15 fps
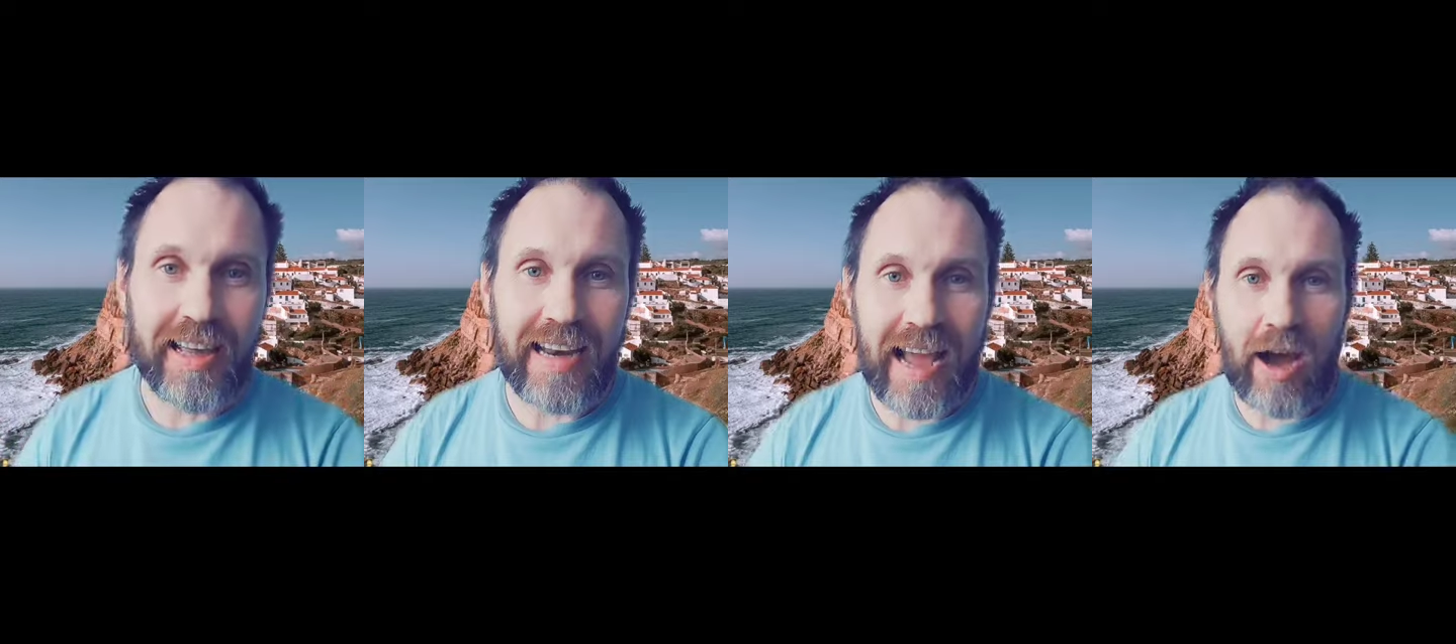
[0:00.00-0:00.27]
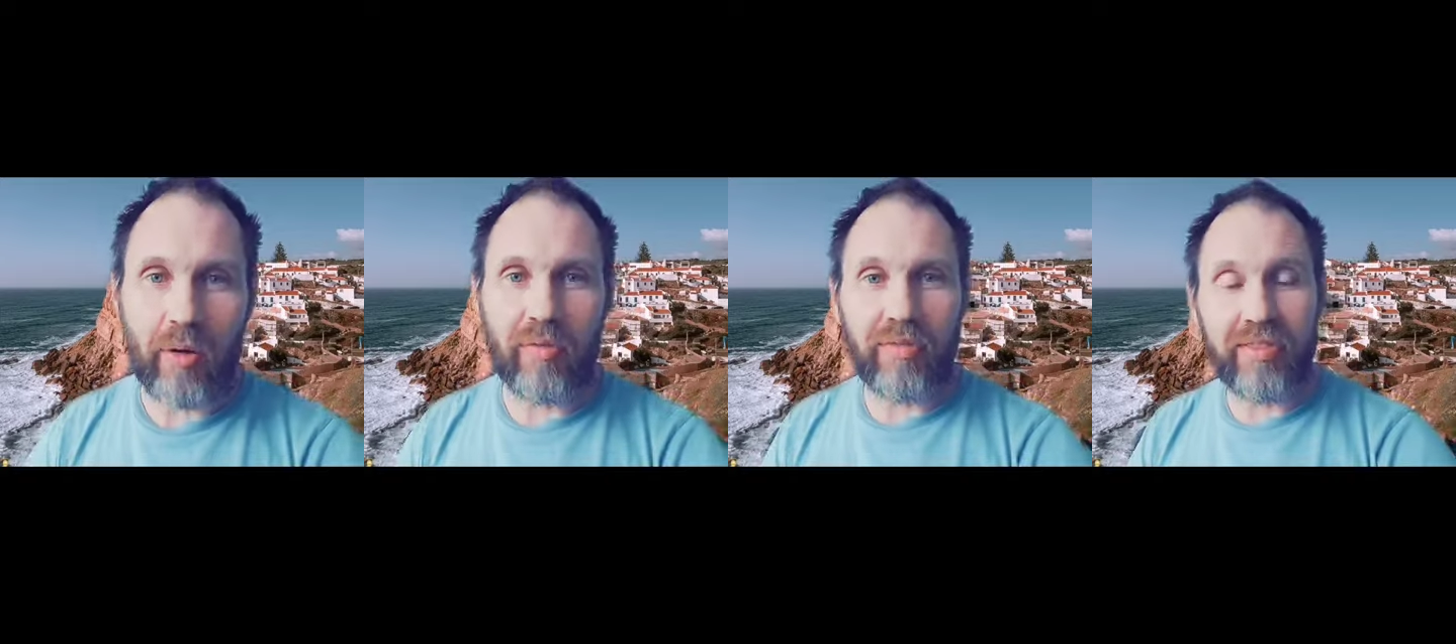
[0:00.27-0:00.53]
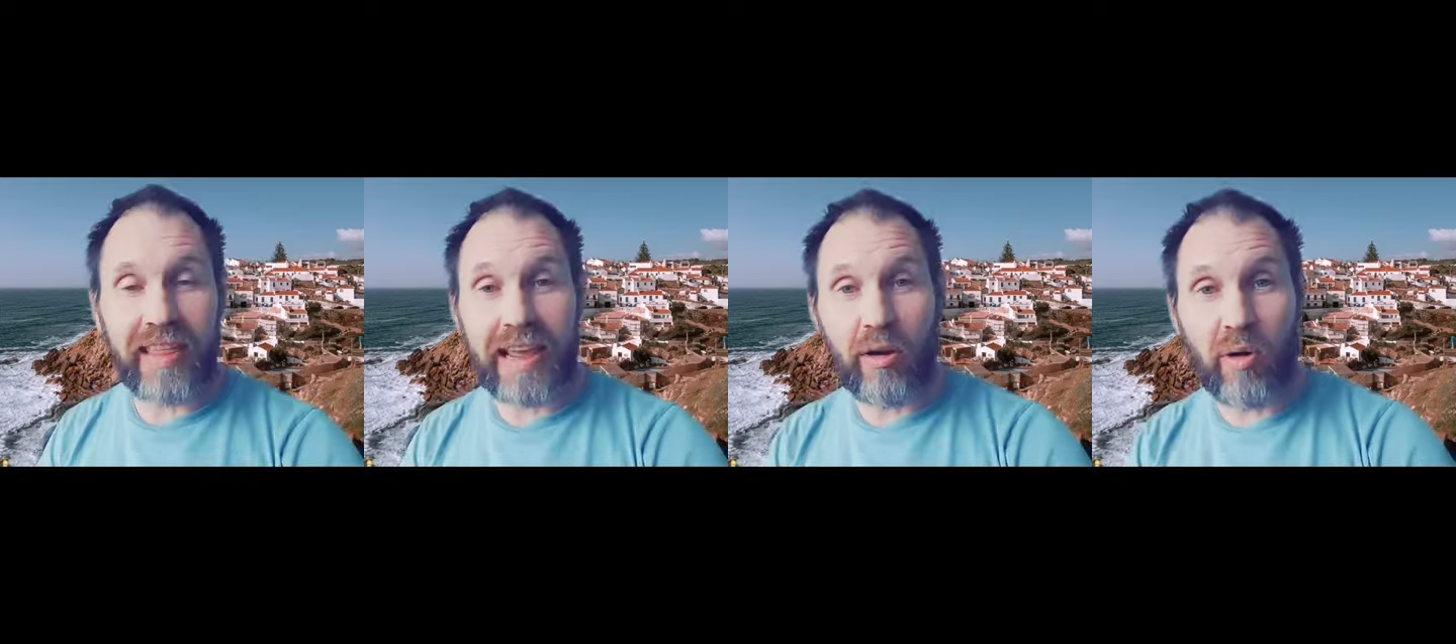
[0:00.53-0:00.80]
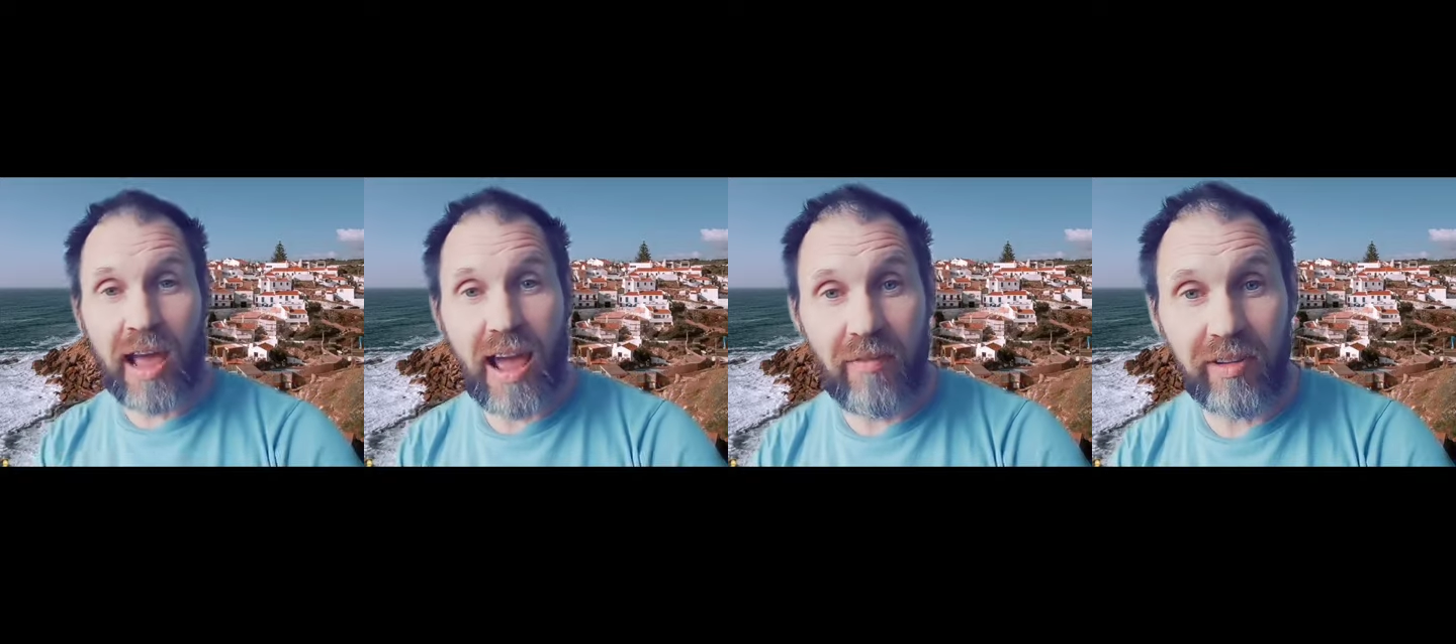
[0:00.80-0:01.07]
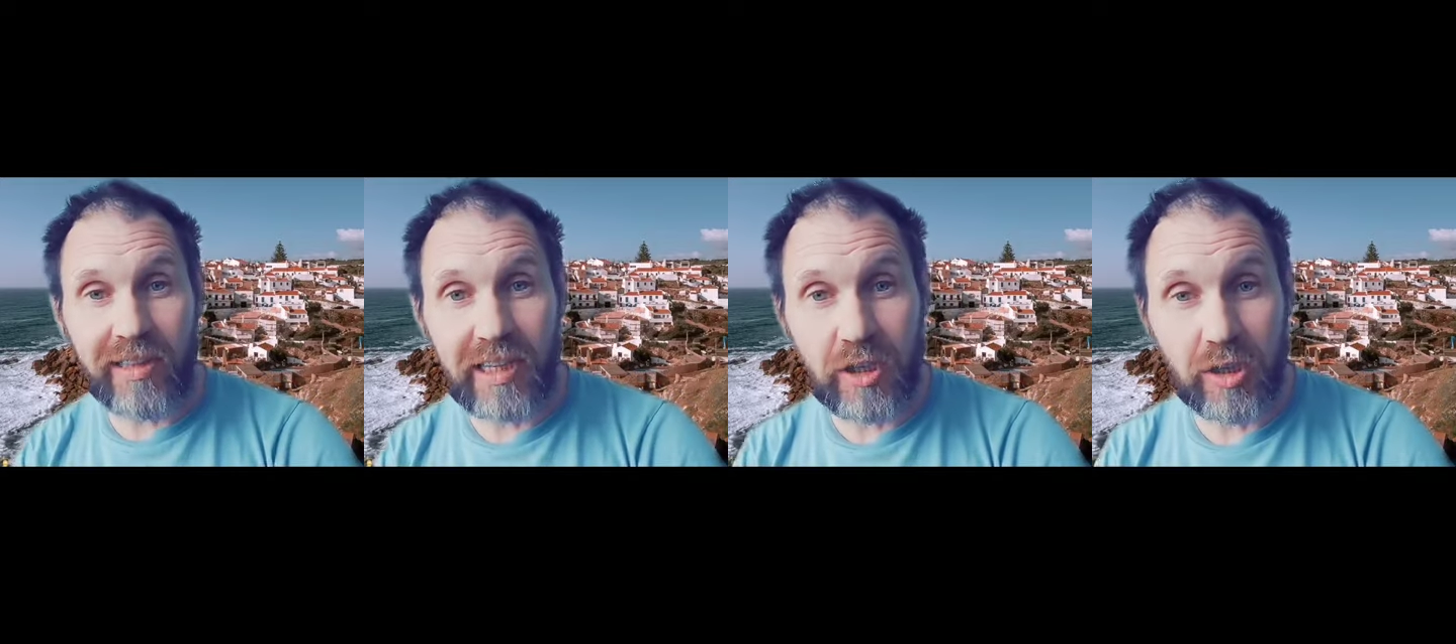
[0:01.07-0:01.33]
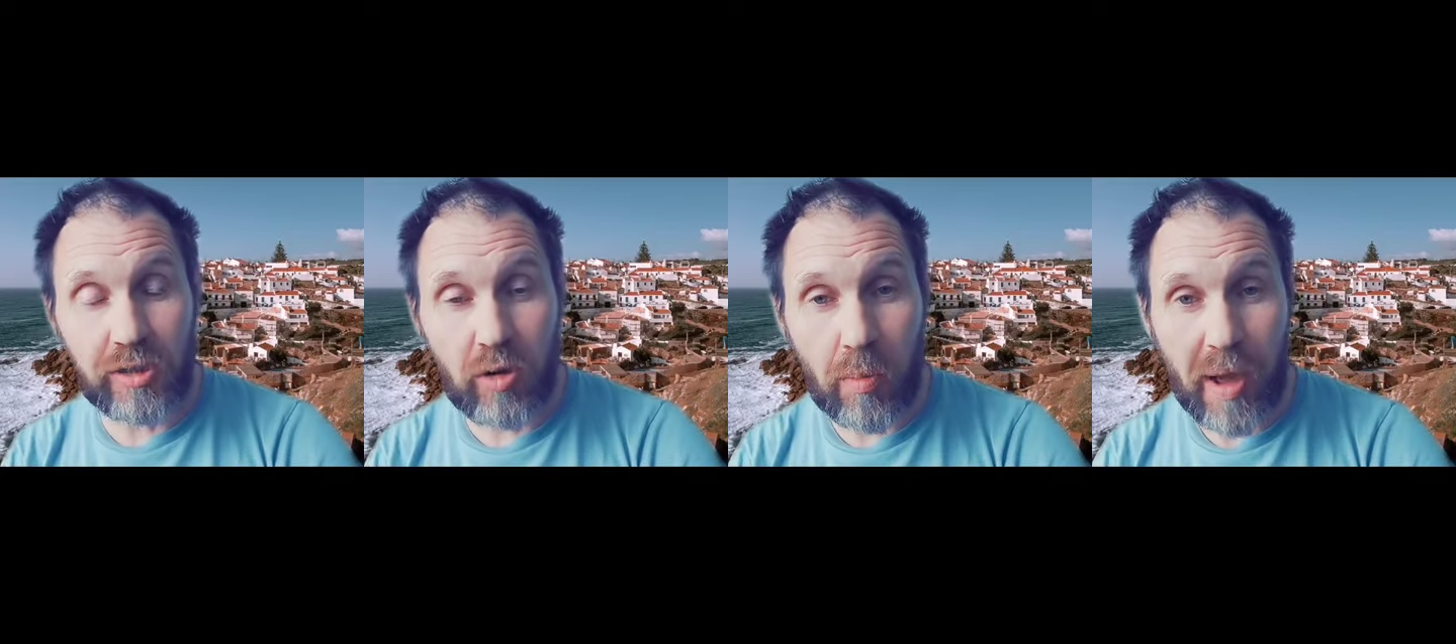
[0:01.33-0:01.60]
Now, they don't have a
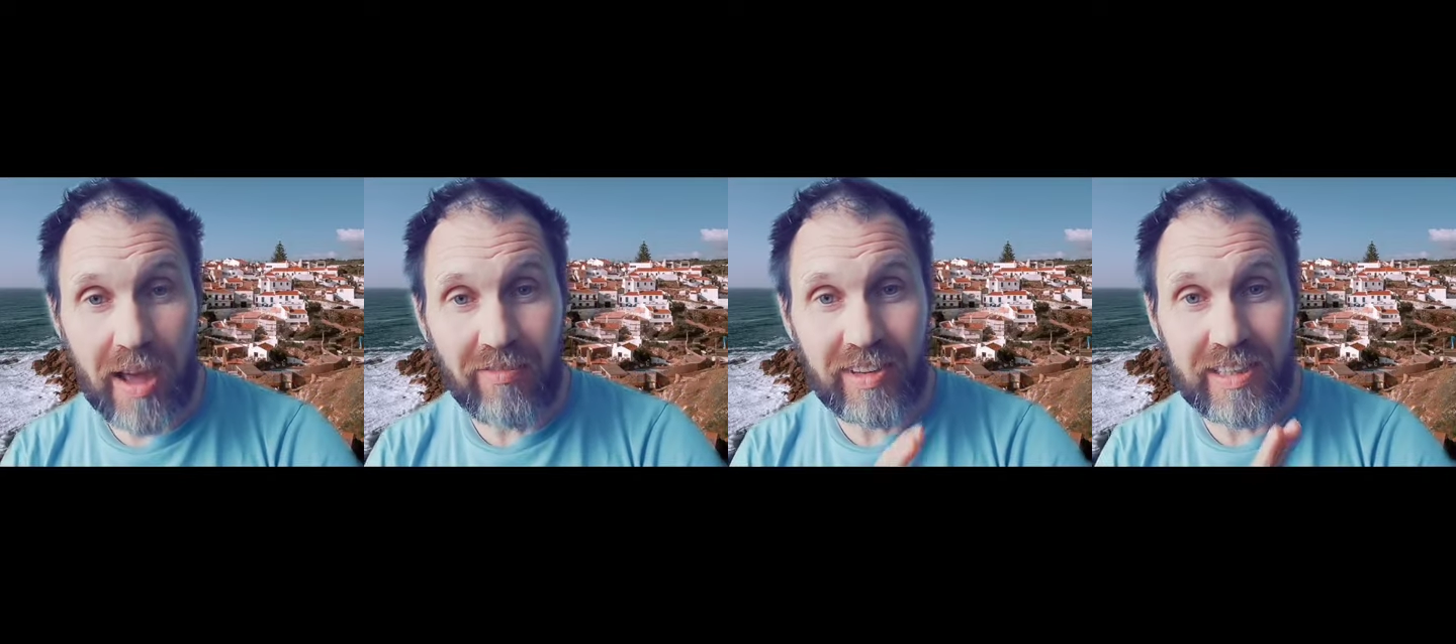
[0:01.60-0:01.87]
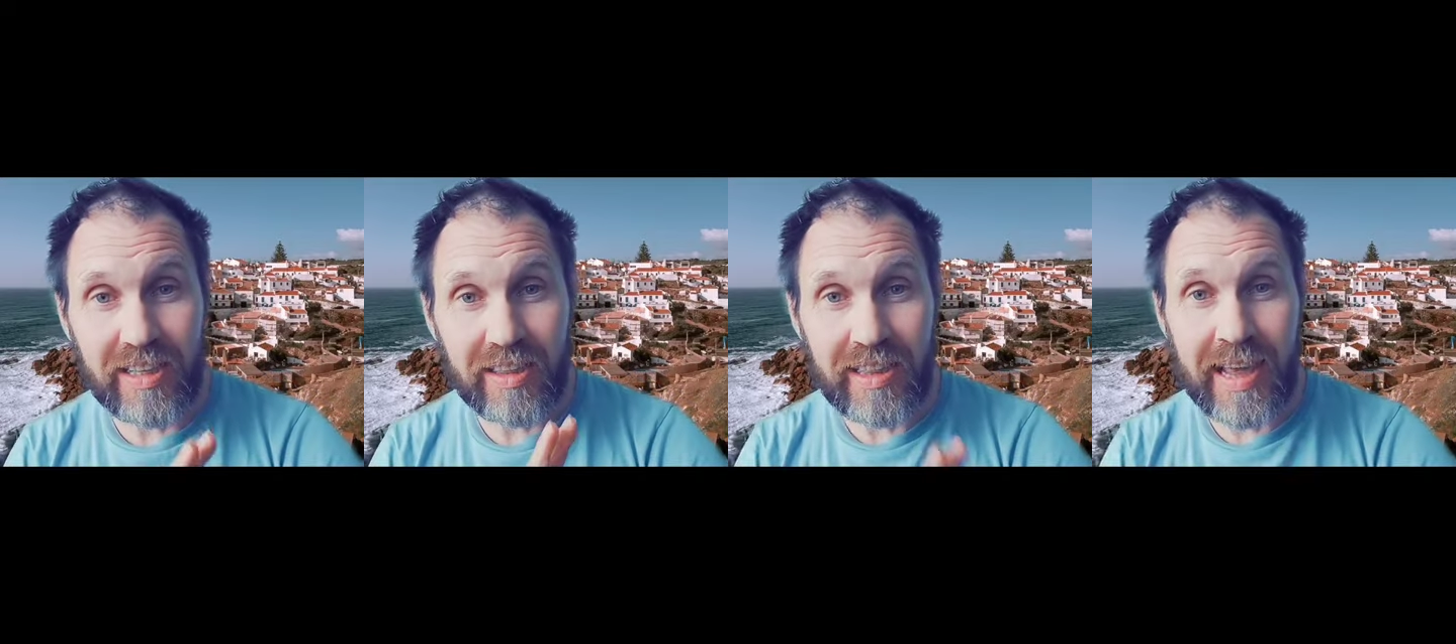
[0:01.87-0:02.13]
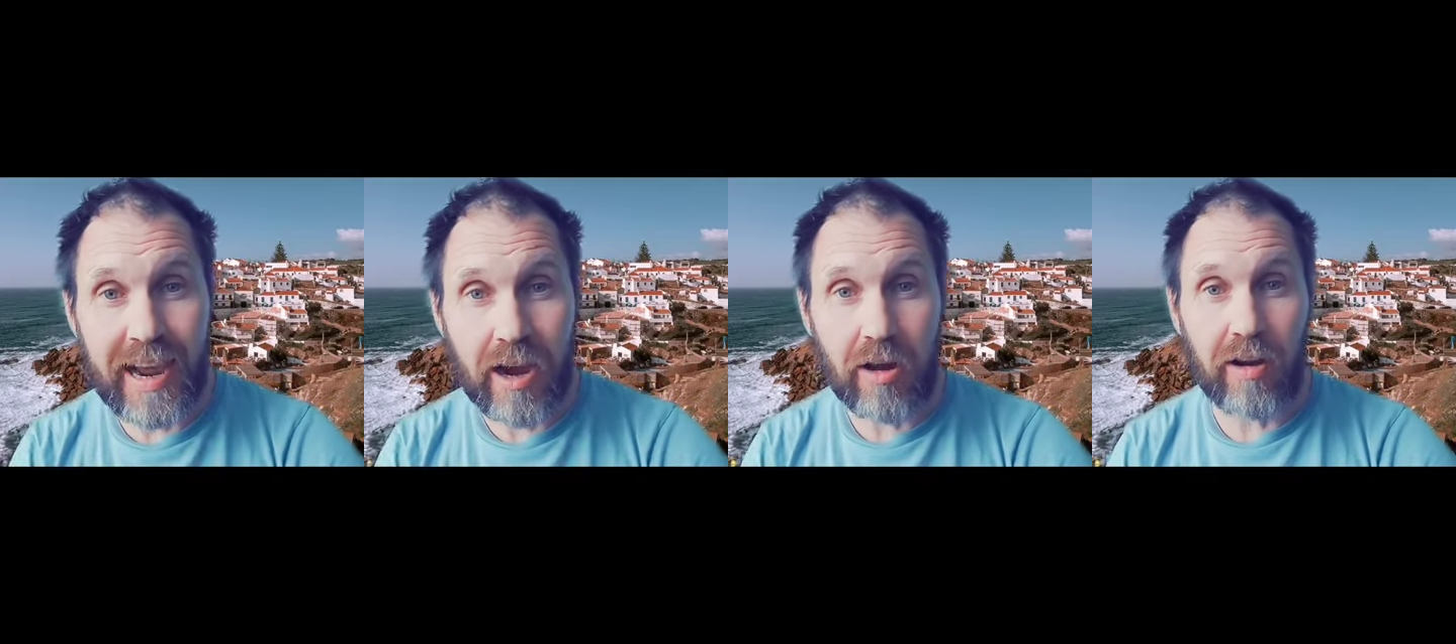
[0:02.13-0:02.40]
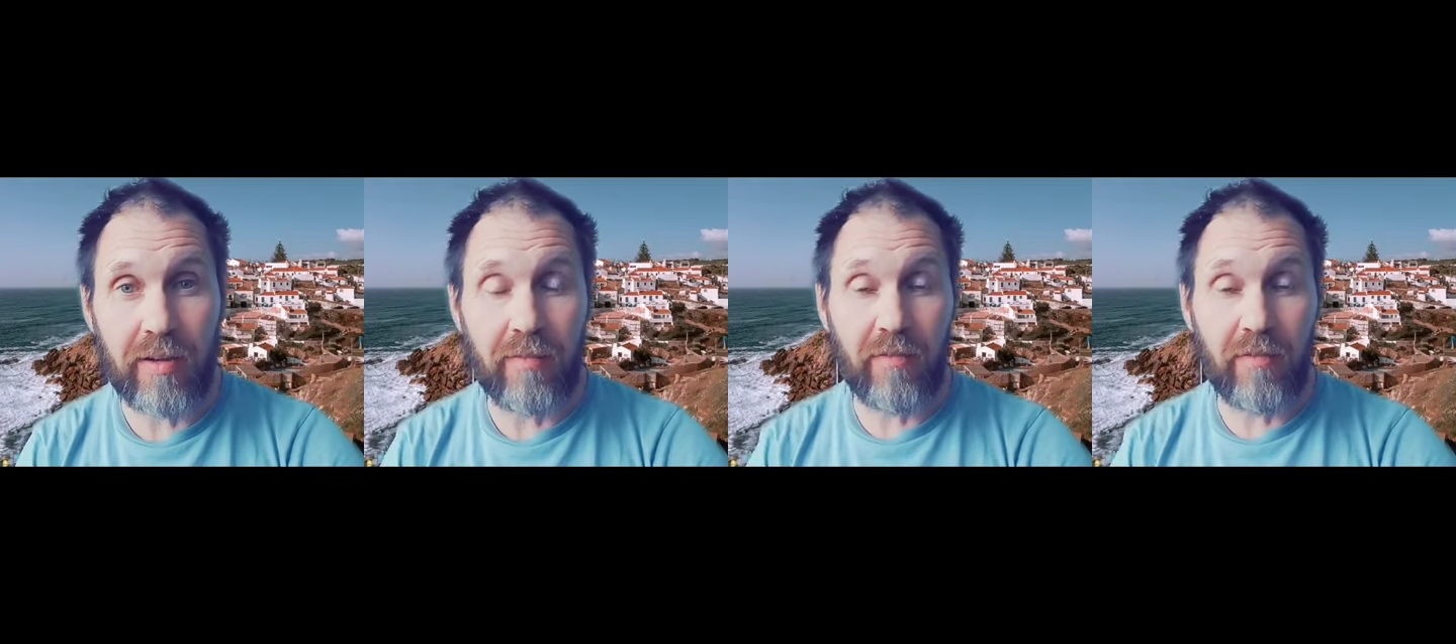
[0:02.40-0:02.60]
digital nomad visa there.